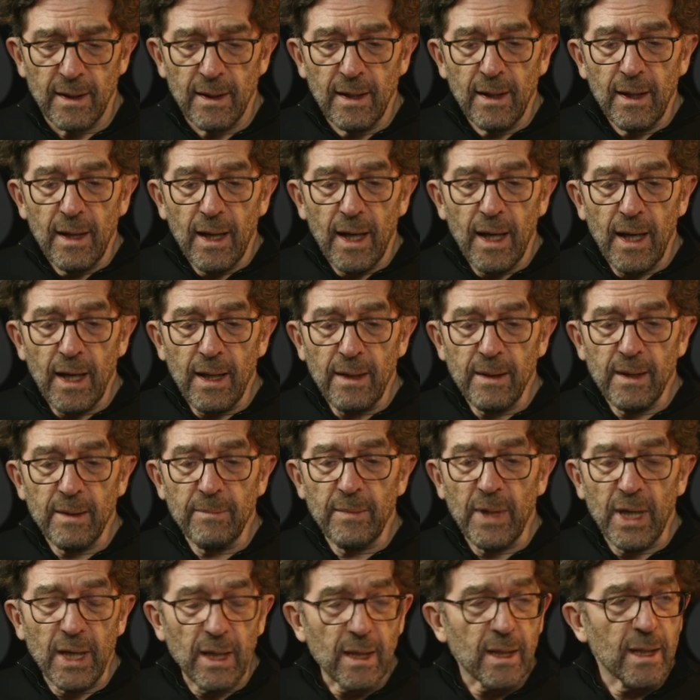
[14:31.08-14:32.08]
and the
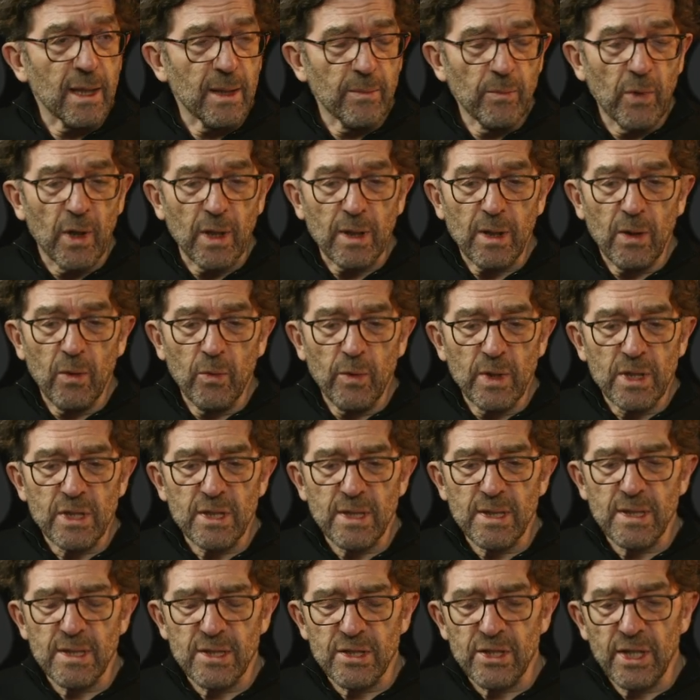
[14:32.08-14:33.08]
market model, which
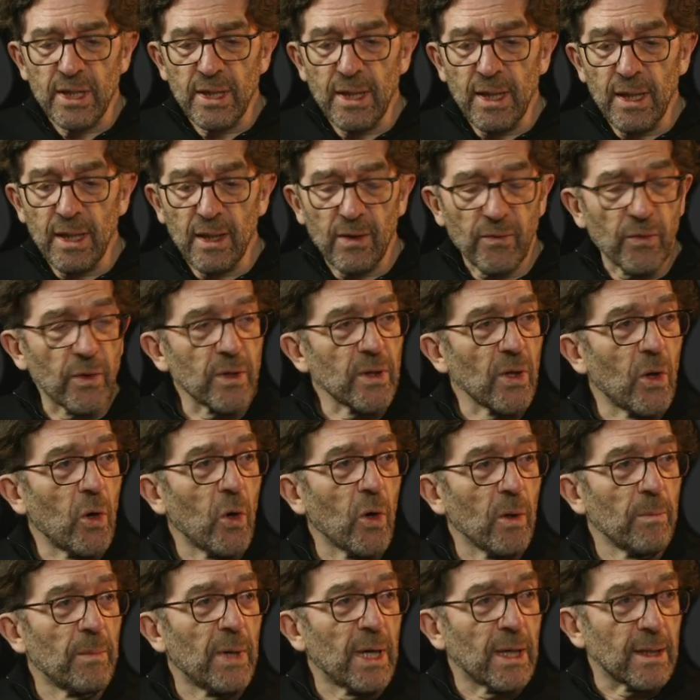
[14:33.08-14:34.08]
is generic for the
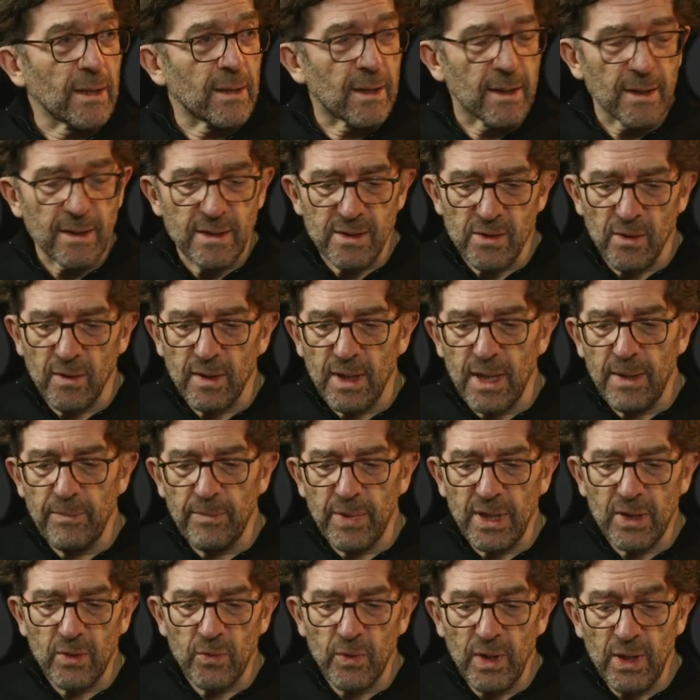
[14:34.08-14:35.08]
whole market. So in
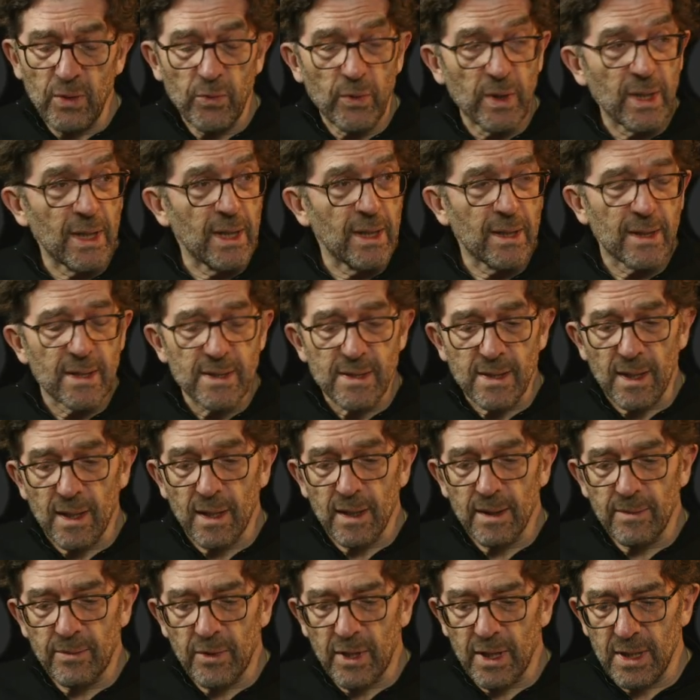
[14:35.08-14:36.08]
between, we need this
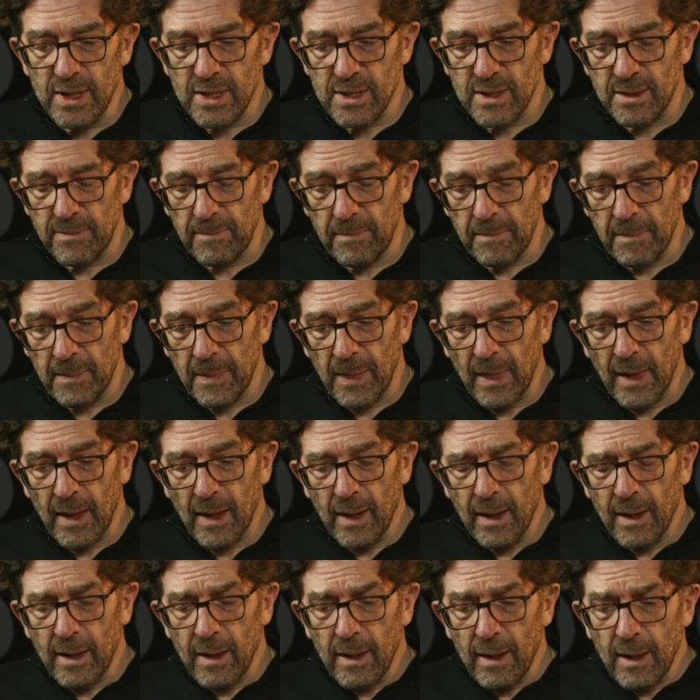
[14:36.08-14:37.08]
calibration.
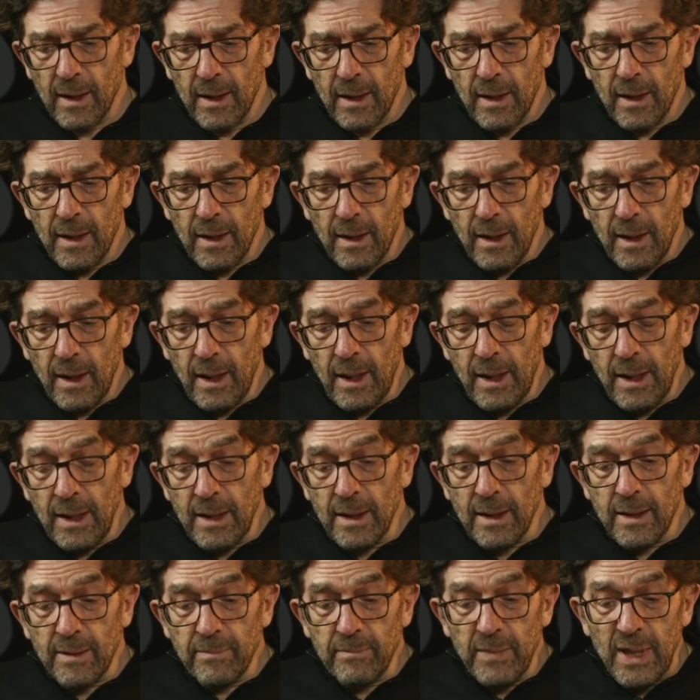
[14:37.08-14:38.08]

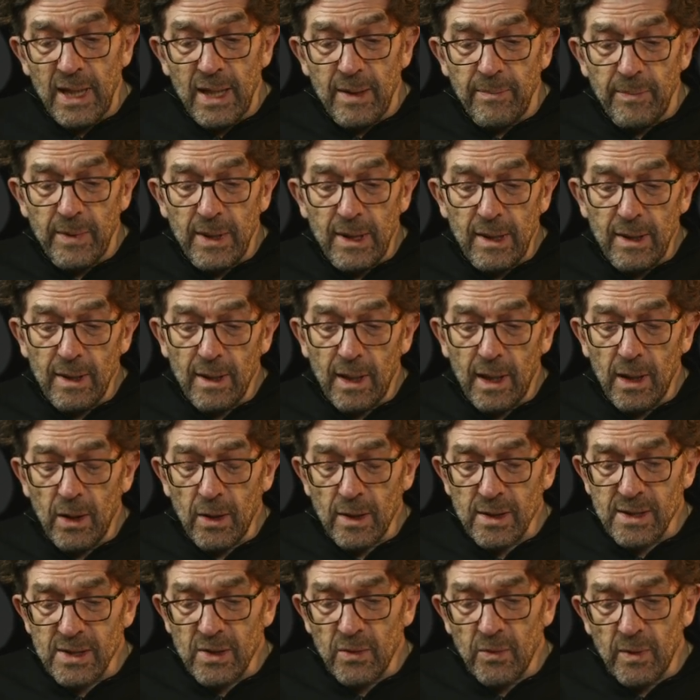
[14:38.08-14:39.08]
And maybe I
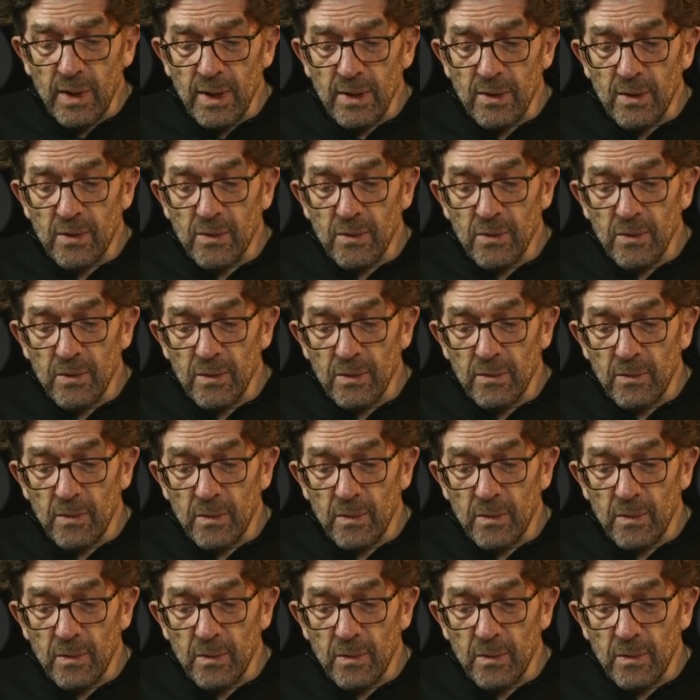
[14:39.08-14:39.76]
also want to